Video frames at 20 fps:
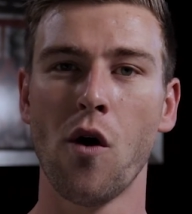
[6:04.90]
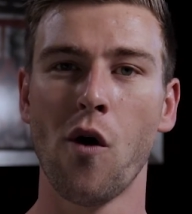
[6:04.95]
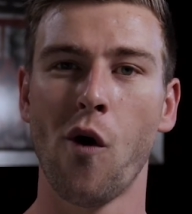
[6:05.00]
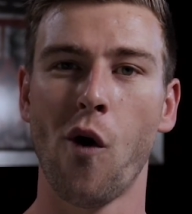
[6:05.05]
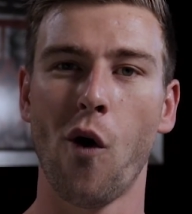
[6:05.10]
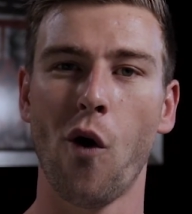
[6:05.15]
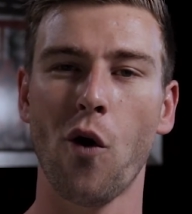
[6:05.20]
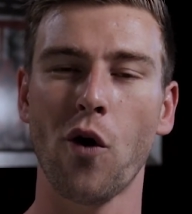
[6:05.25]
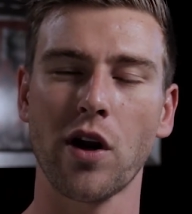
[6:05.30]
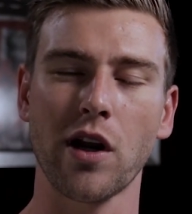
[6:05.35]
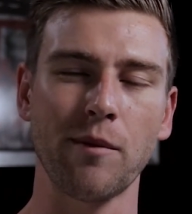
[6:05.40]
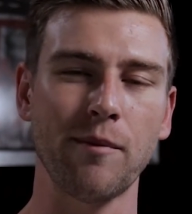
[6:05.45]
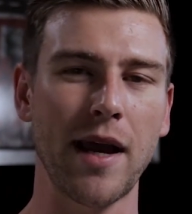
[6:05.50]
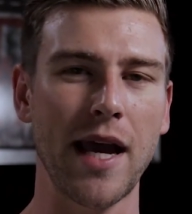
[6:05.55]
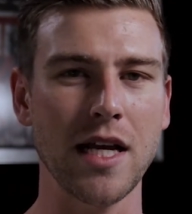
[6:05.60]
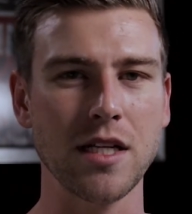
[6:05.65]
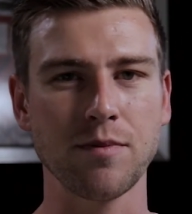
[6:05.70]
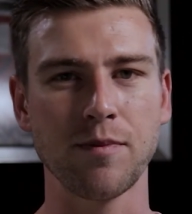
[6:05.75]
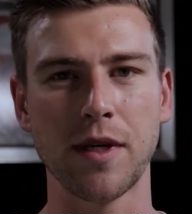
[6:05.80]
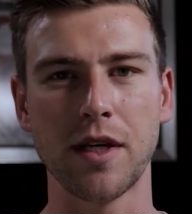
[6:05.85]
or come
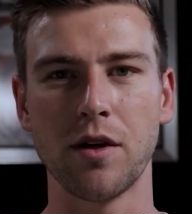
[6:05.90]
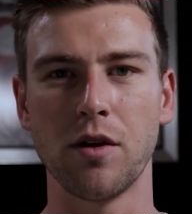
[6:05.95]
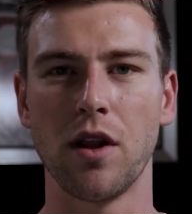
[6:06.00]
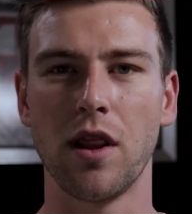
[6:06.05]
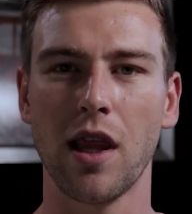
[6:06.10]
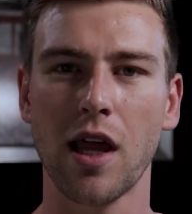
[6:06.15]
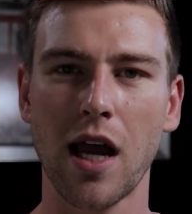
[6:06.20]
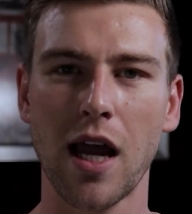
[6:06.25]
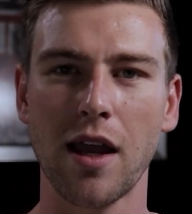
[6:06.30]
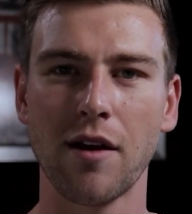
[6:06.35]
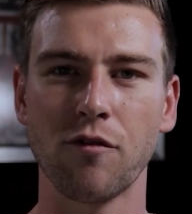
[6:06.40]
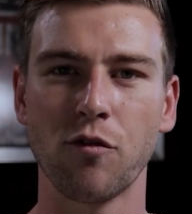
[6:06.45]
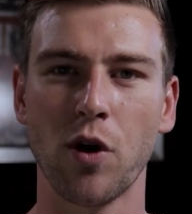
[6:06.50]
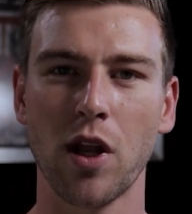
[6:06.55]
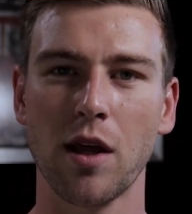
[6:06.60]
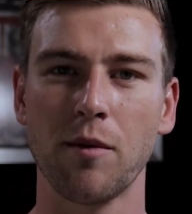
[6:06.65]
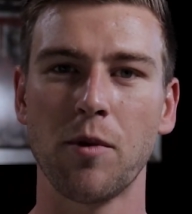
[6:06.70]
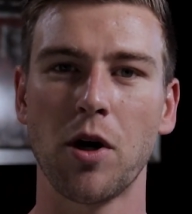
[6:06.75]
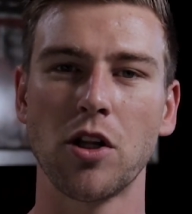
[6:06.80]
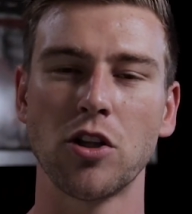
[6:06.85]
ask me live while
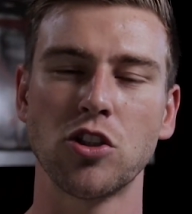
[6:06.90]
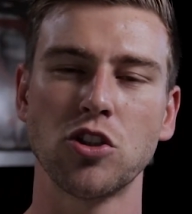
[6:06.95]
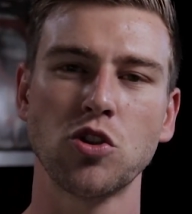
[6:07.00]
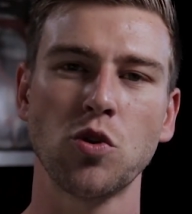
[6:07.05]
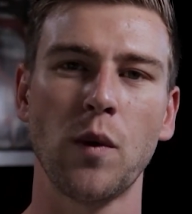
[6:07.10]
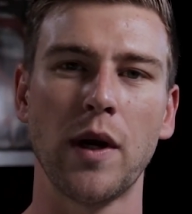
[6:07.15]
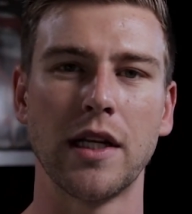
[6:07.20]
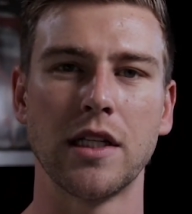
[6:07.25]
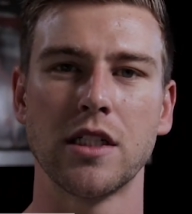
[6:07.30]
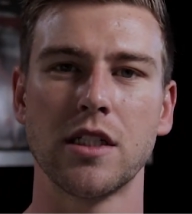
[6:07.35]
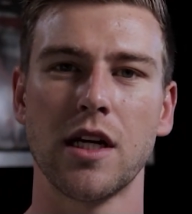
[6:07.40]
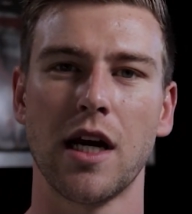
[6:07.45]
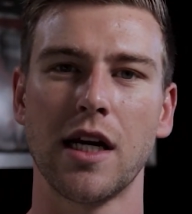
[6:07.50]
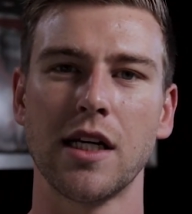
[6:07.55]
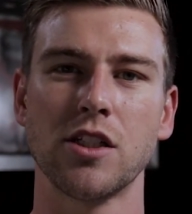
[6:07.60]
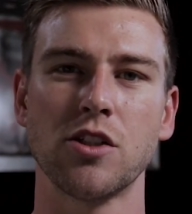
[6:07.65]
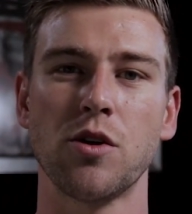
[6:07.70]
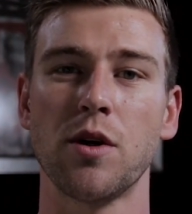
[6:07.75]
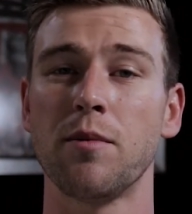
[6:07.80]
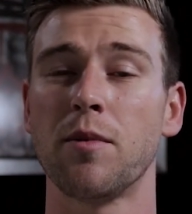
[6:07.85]
I'm on Twitch. I
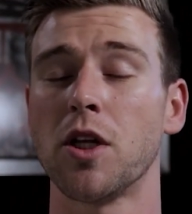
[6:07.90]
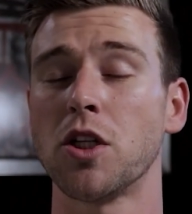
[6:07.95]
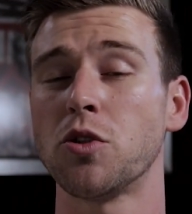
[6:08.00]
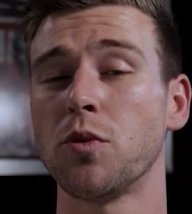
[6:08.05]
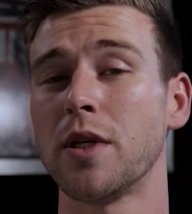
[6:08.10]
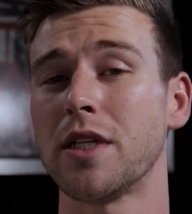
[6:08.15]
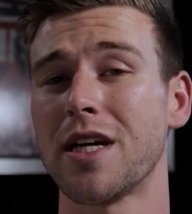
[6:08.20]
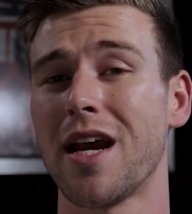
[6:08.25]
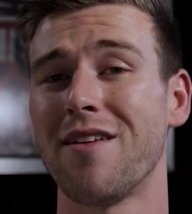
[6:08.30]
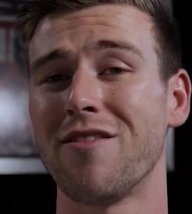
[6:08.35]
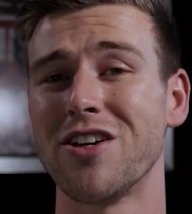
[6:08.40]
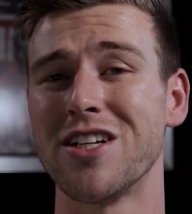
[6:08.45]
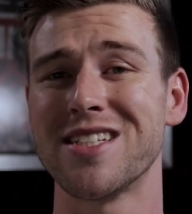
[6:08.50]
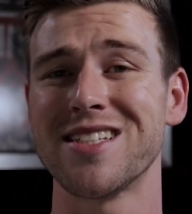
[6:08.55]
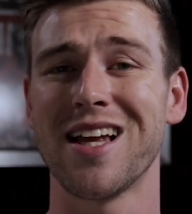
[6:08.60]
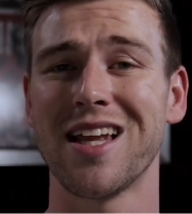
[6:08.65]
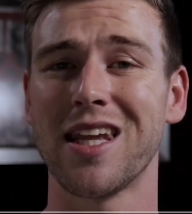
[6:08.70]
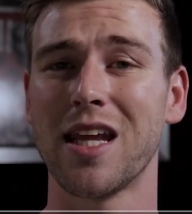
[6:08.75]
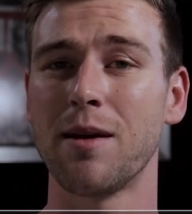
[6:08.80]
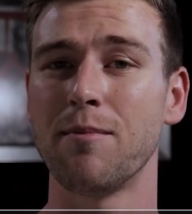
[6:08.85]
stream on Twitch every
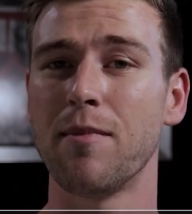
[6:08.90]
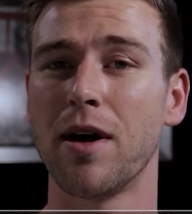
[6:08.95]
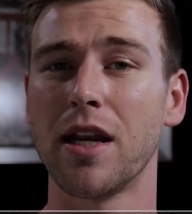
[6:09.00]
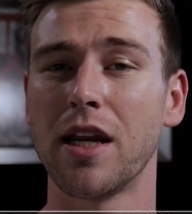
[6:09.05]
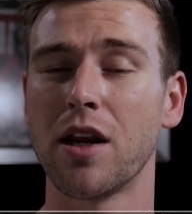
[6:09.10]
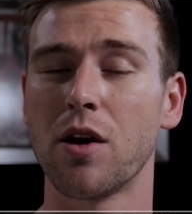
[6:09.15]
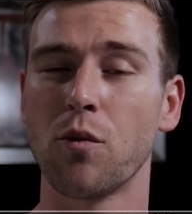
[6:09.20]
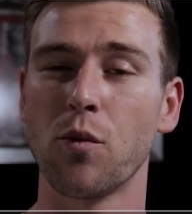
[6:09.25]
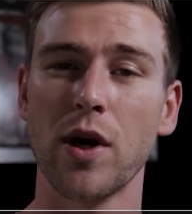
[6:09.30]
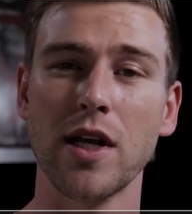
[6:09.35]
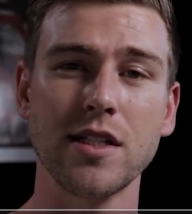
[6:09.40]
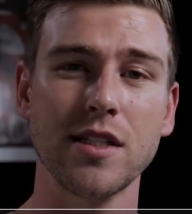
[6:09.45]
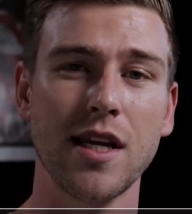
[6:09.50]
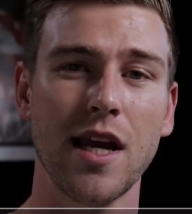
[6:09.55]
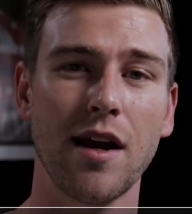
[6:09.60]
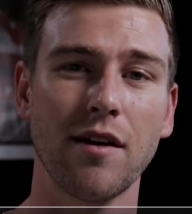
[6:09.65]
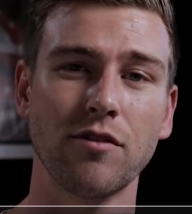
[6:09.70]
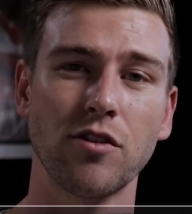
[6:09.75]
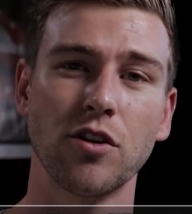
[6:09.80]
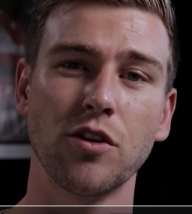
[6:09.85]
Sunday, Monday, and Wednesday
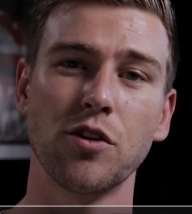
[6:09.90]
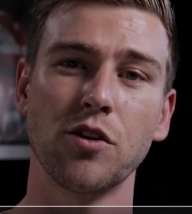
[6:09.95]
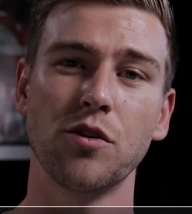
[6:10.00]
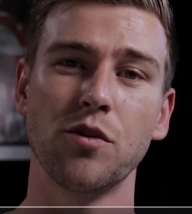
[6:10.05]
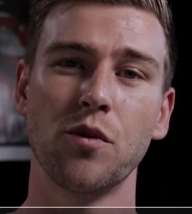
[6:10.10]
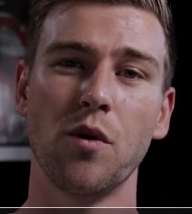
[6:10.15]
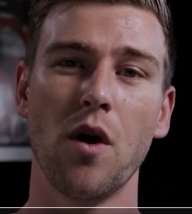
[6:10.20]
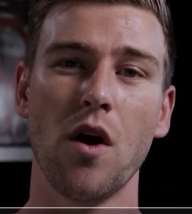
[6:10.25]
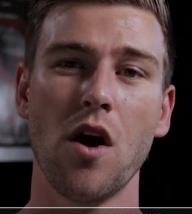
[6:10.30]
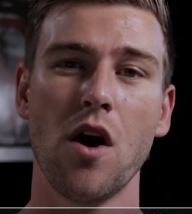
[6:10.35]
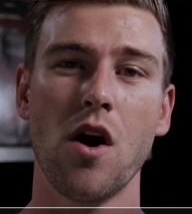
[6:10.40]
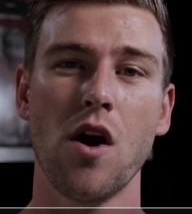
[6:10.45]
afternoon.